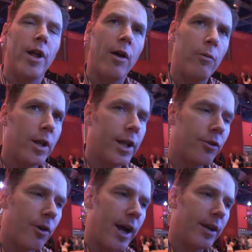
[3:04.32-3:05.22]
not really
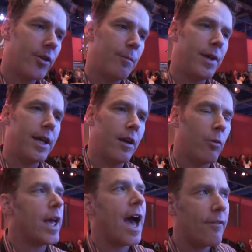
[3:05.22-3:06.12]
trying to be.
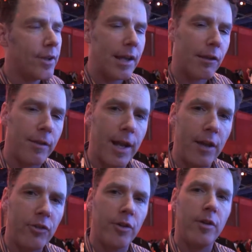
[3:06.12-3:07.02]
We have a
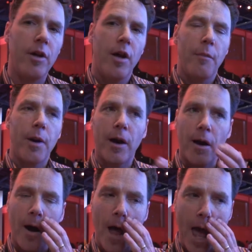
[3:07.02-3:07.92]
destination, but
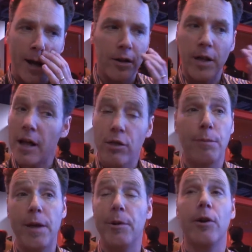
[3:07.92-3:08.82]
and lots of
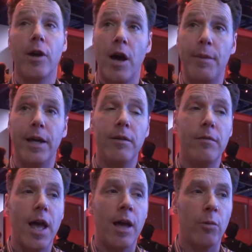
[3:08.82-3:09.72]
people are coming
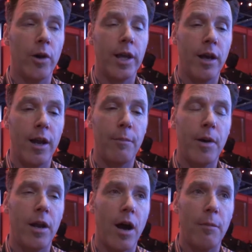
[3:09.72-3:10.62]
and working on it,
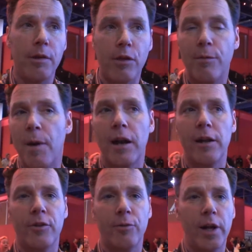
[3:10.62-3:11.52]
but our business
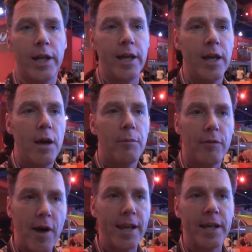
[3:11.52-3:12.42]
model is really
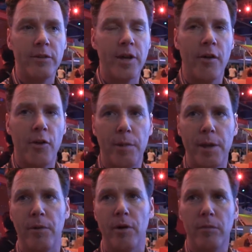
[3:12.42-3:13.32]
providing it to other
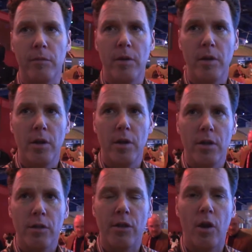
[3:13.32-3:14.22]
people.
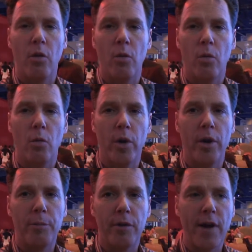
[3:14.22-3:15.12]
So
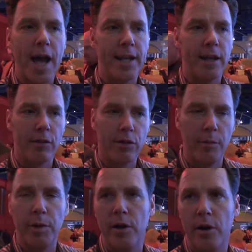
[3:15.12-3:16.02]
we're providing a
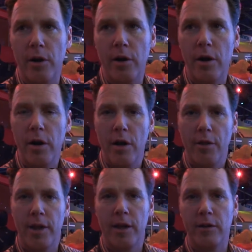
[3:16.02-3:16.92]
similar
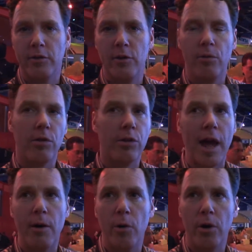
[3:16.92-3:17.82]
thing to
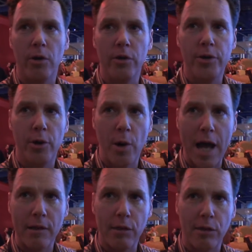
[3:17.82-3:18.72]
Cyworld
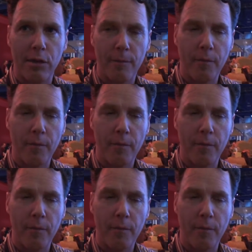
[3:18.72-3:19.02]
US,